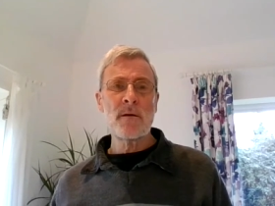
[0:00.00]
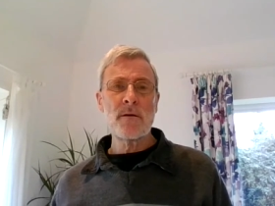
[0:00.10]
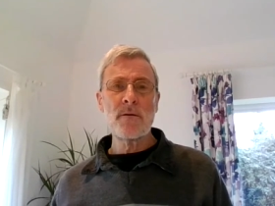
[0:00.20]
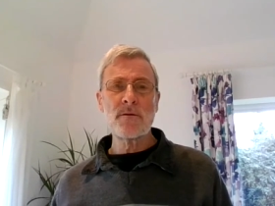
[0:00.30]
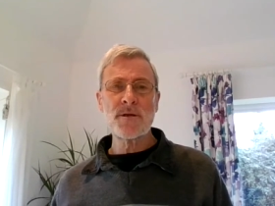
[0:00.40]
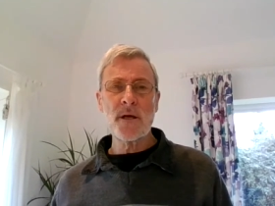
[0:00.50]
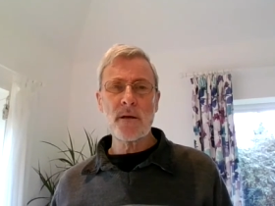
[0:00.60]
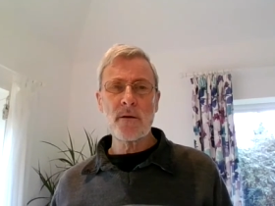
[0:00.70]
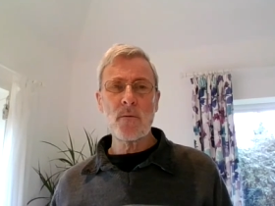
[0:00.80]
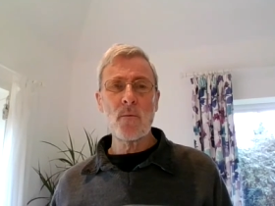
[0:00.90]

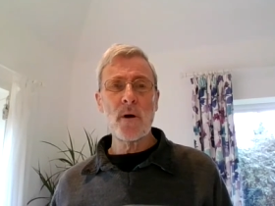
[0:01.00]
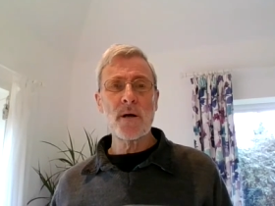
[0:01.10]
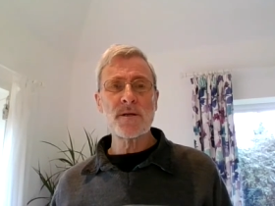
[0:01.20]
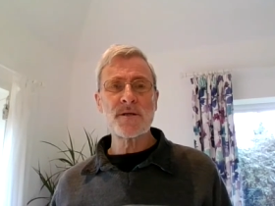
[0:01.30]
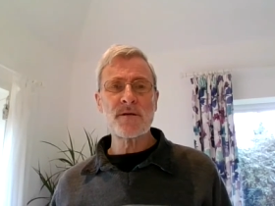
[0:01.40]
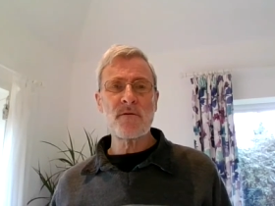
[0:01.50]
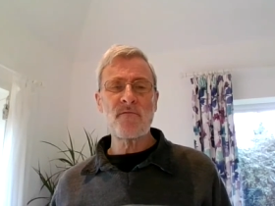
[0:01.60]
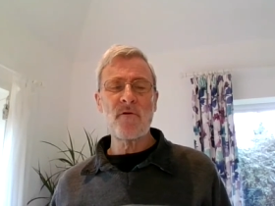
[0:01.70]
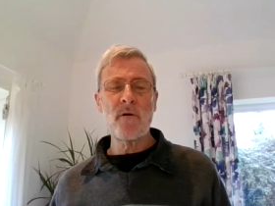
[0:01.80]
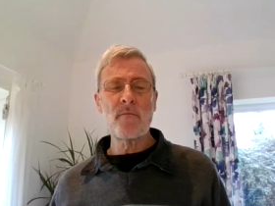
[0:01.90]
using words
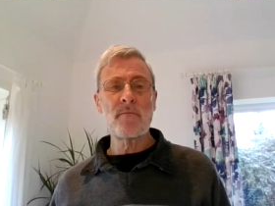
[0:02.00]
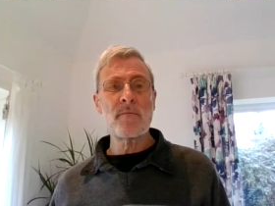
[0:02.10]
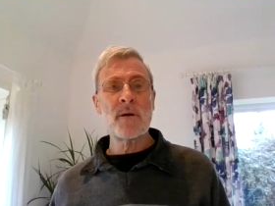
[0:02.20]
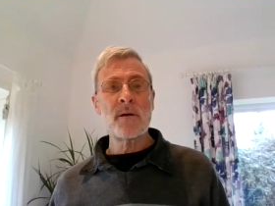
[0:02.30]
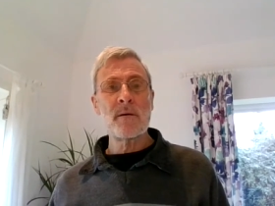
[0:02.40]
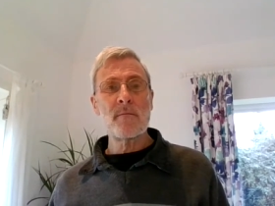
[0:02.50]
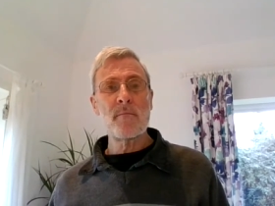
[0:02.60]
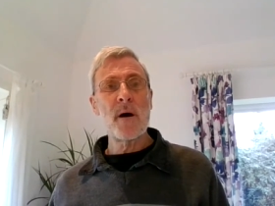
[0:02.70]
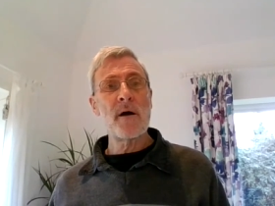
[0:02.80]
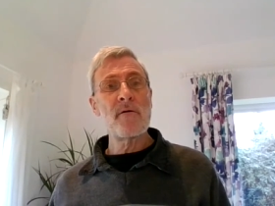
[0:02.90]
from
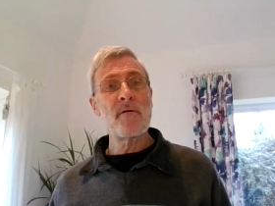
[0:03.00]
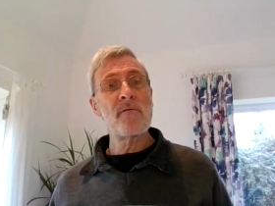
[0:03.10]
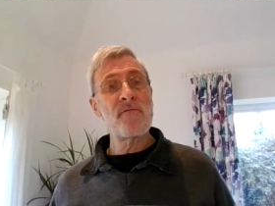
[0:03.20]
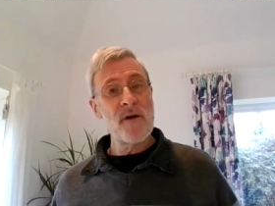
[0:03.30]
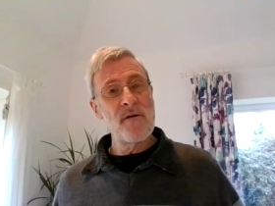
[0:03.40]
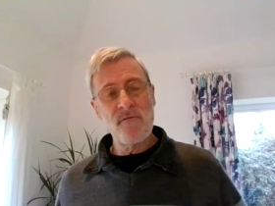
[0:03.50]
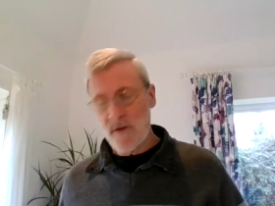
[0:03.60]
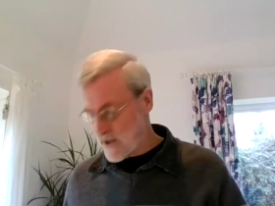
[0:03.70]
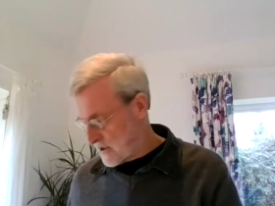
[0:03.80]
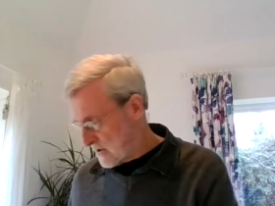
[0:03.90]
my favourite